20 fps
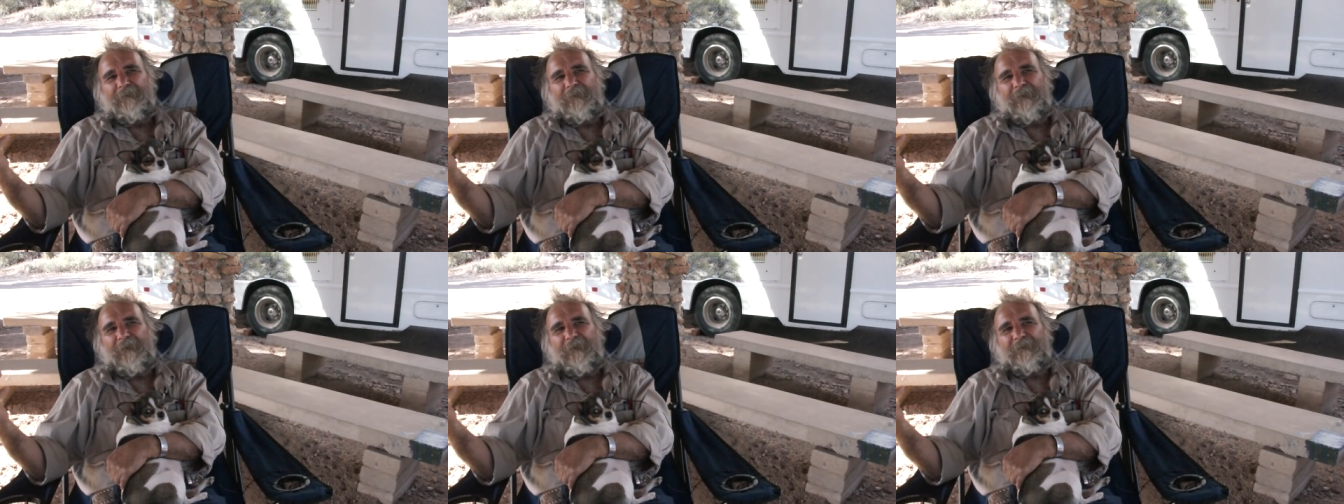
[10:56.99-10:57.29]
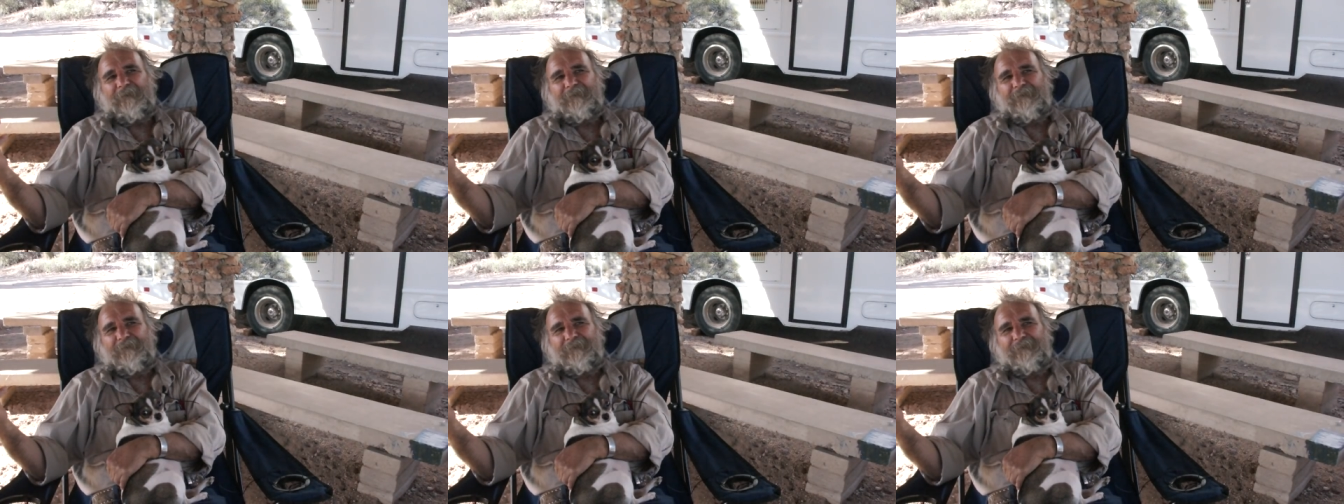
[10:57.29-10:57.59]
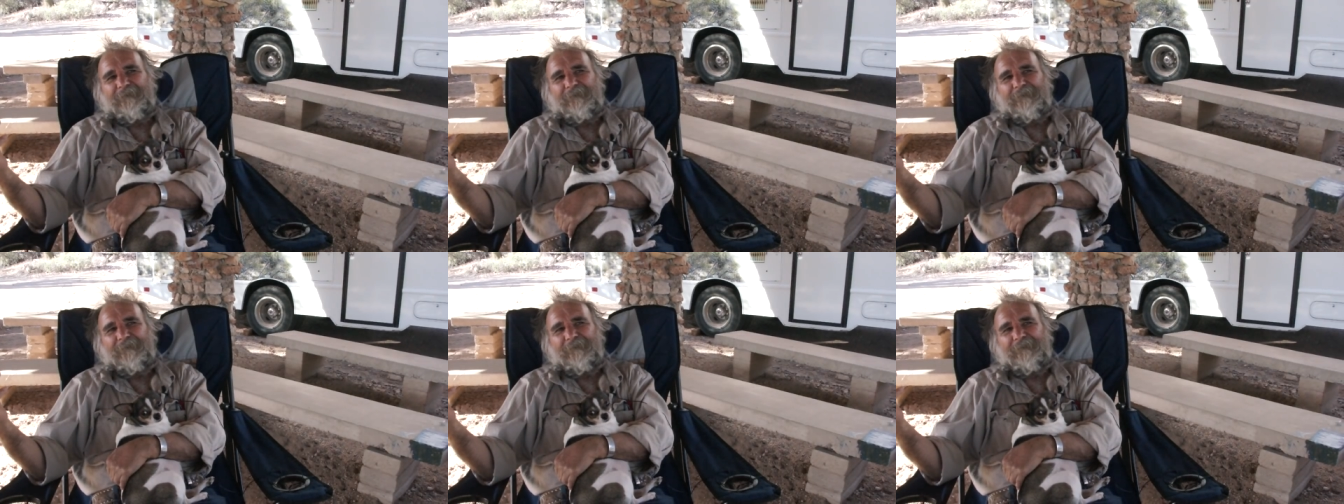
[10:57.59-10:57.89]
and
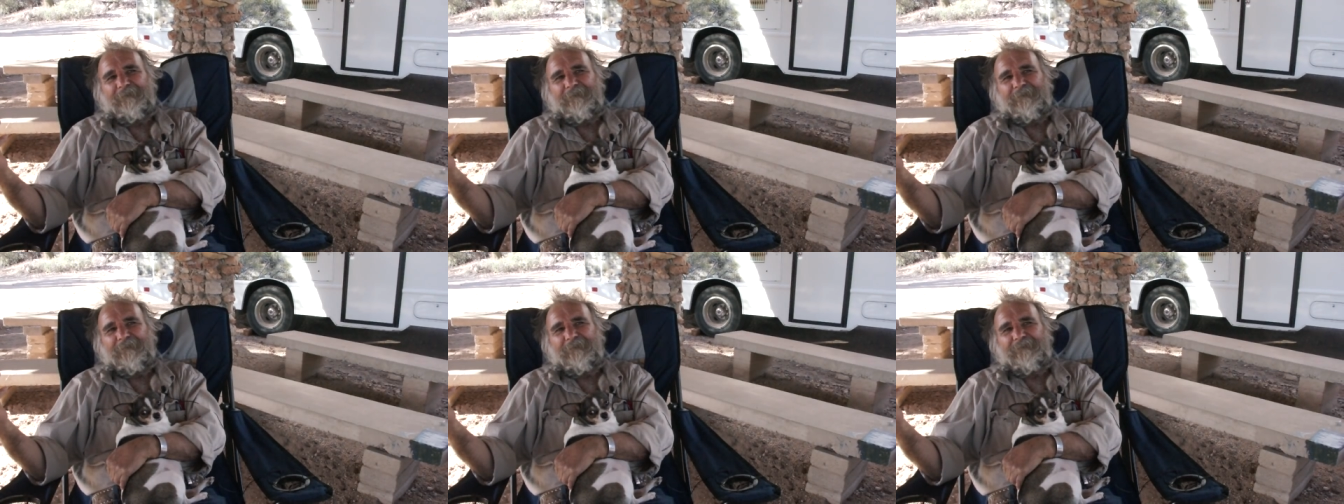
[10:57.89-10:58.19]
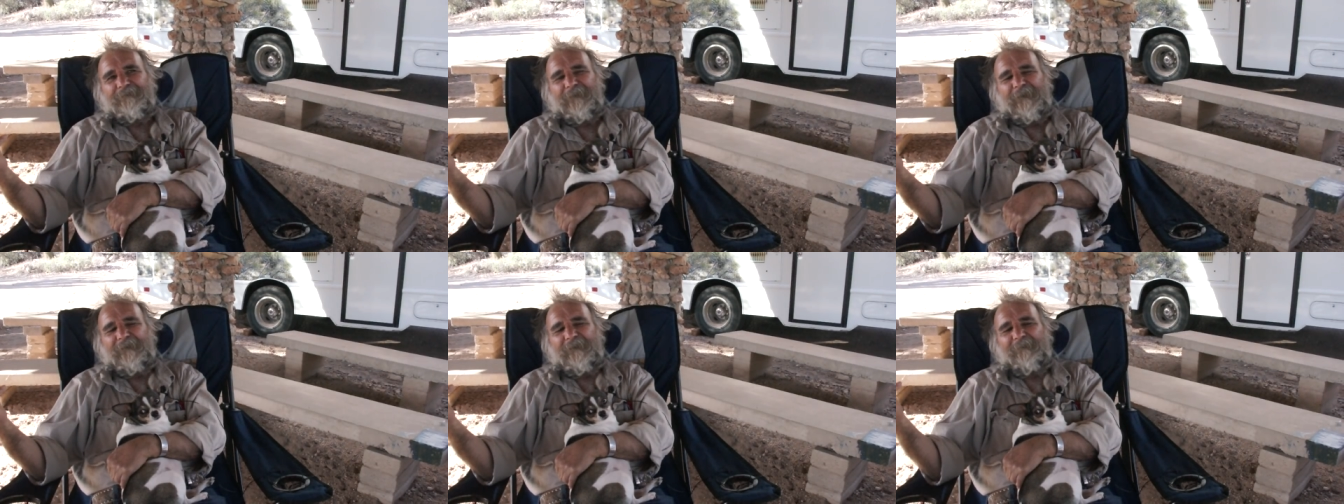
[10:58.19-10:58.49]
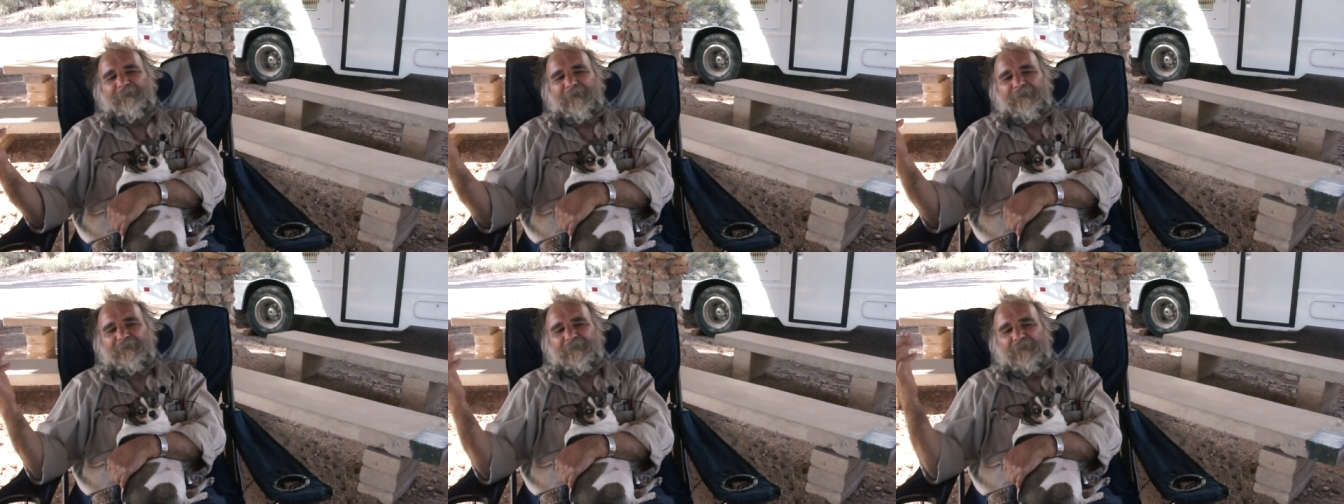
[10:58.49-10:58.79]
they
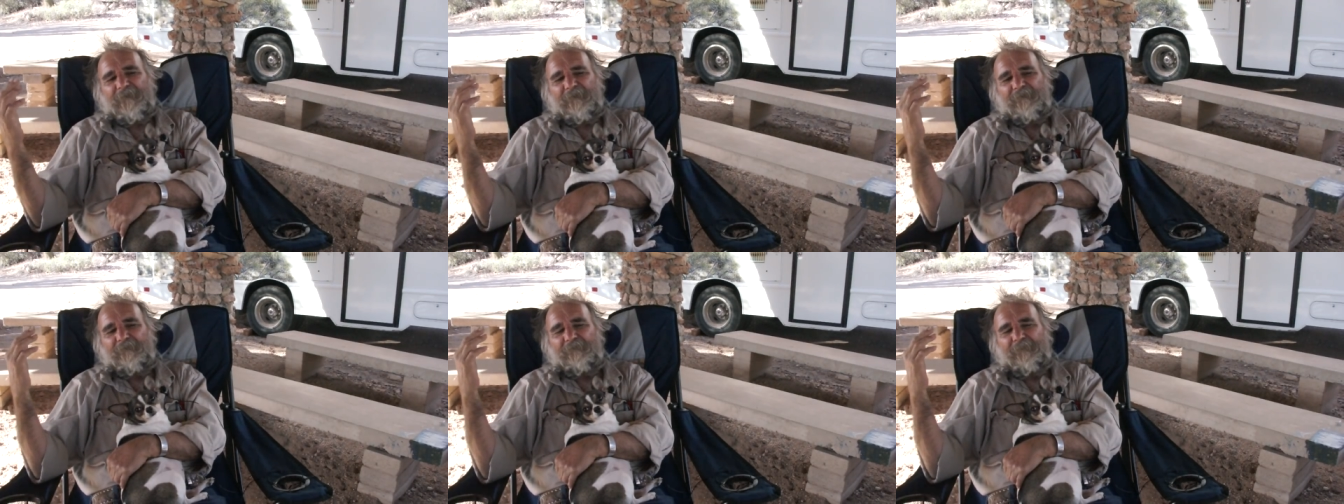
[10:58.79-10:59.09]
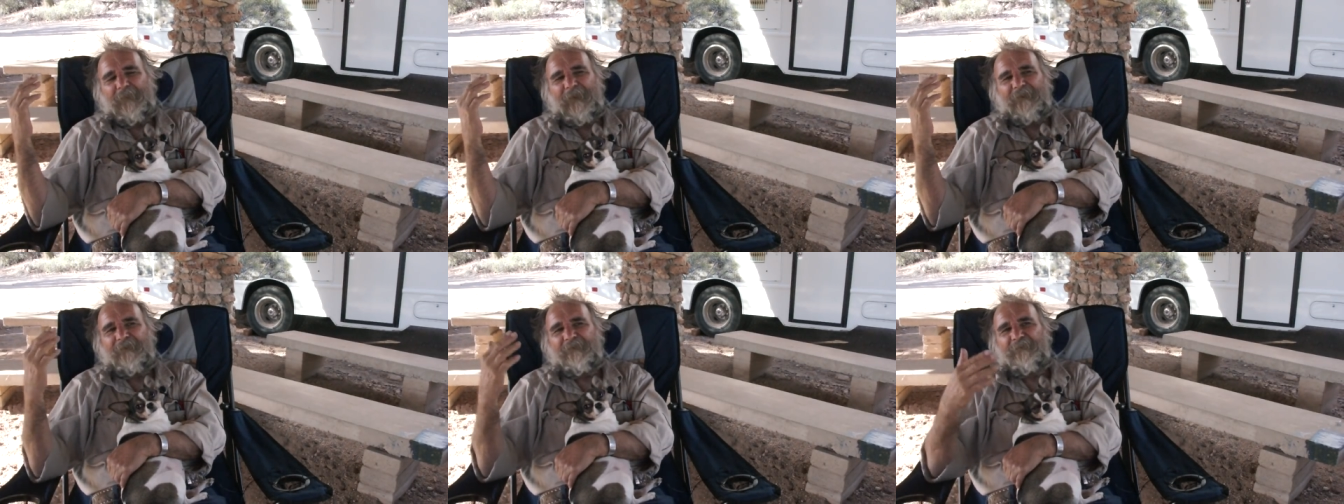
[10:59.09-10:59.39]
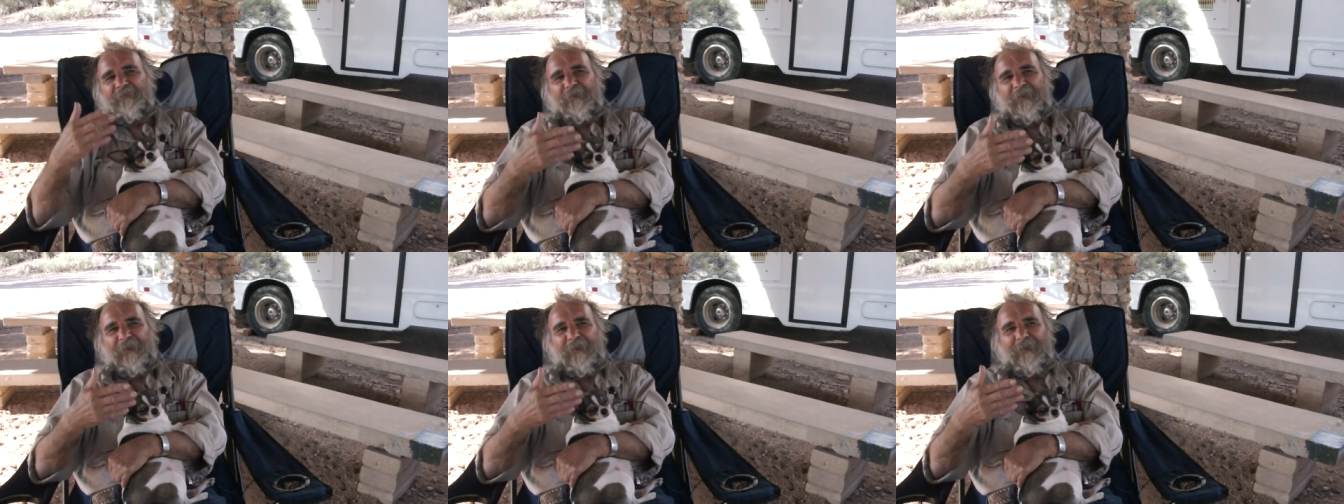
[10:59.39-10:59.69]
never bothered
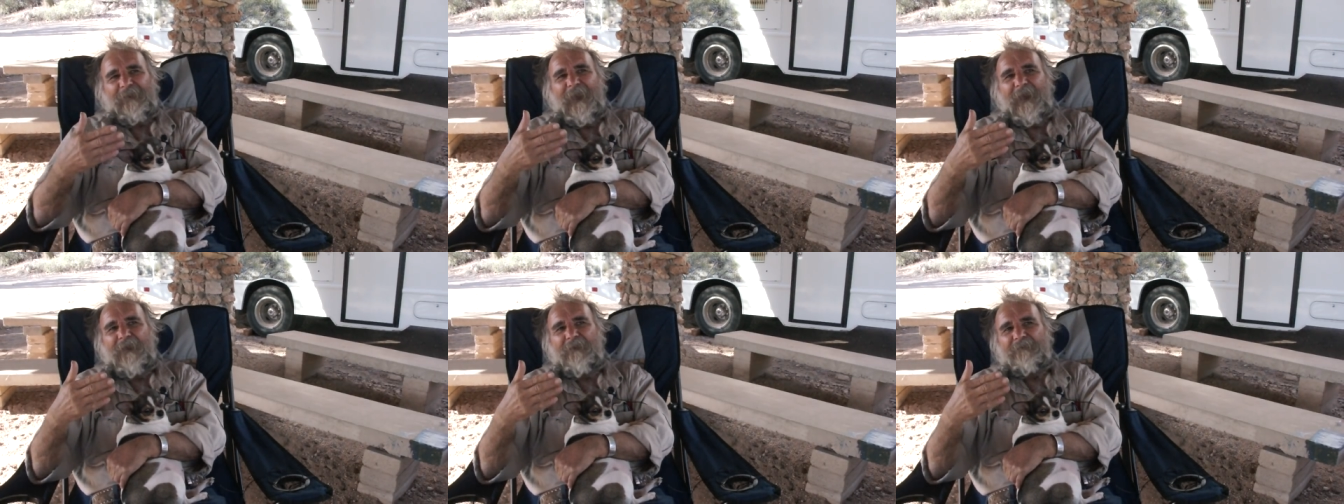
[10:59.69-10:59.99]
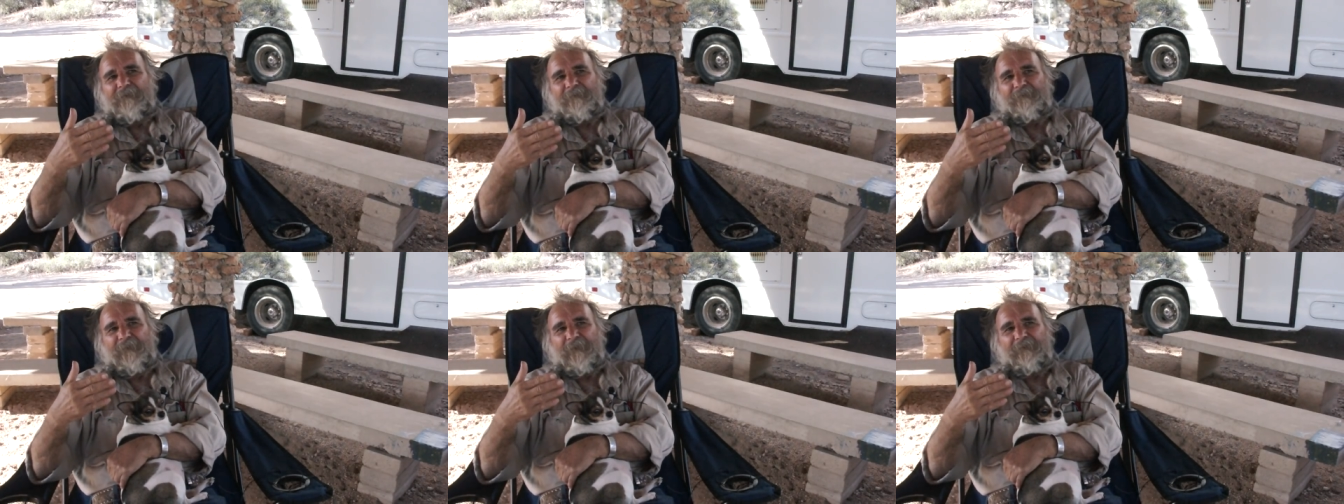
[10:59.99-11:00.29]
to get it out